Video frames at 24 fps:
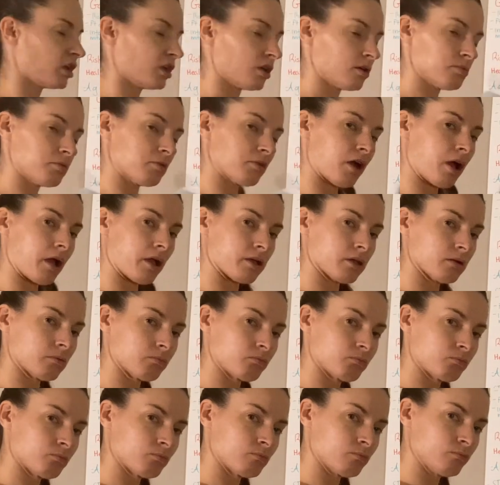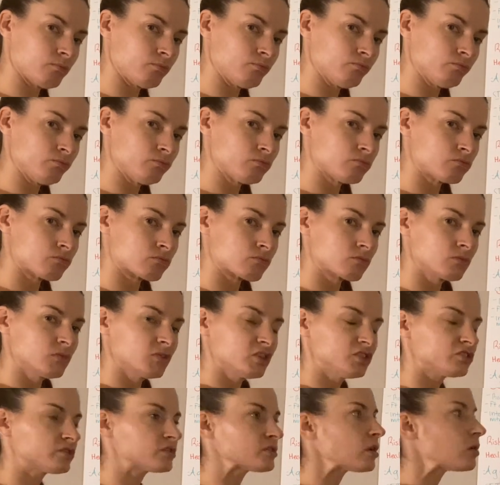apply.
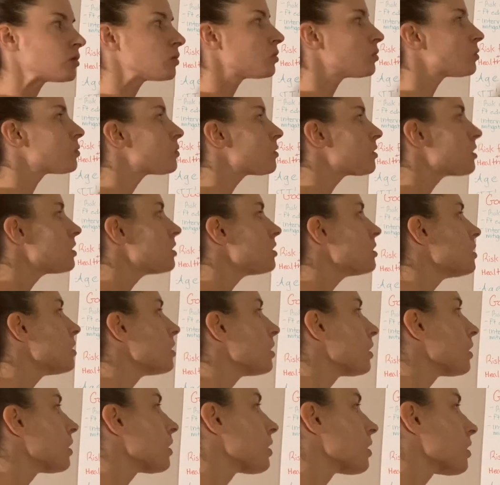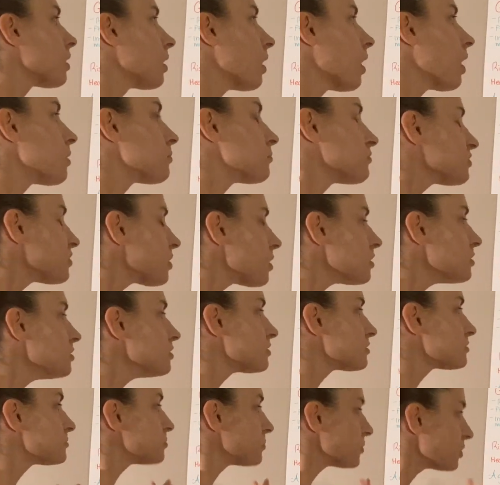So it's hard to
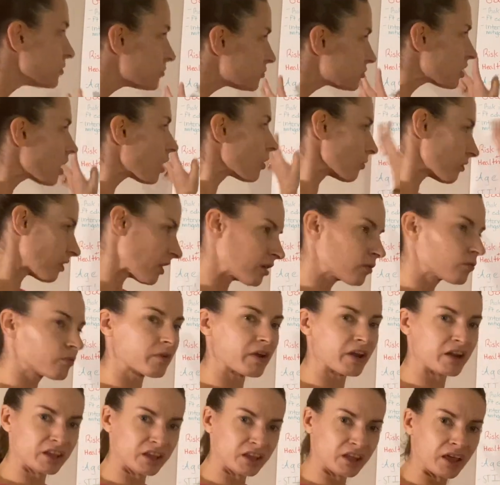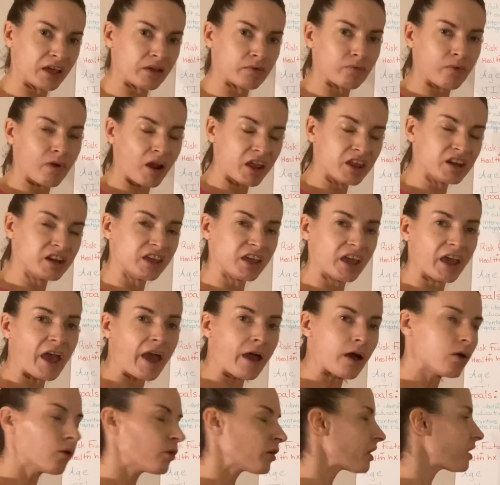explain without like writing
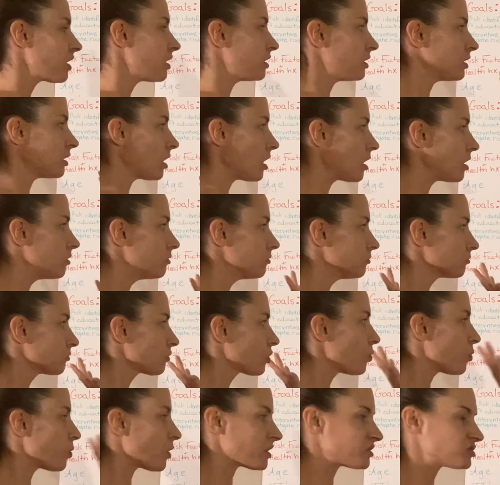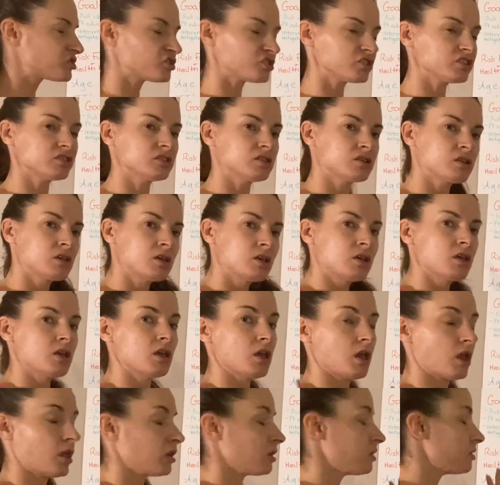out a question
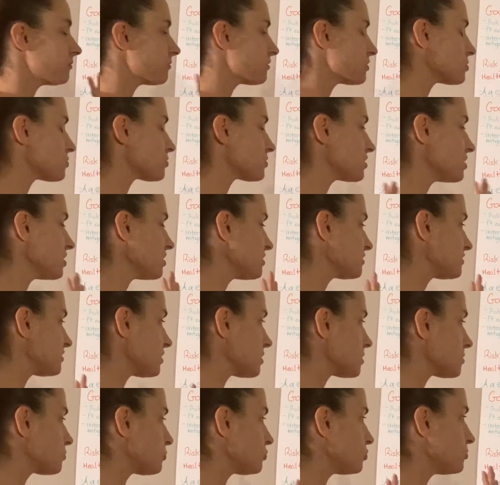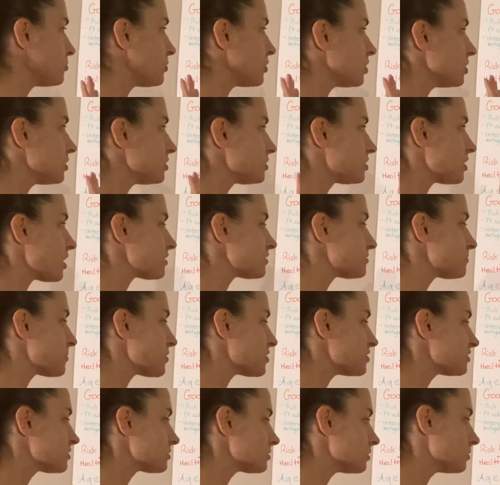and giving you an example, but that's
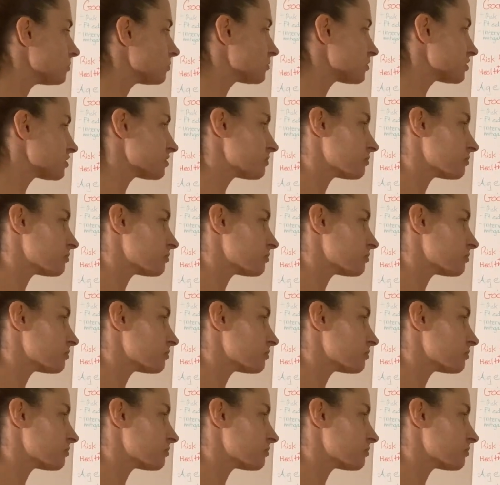basically what it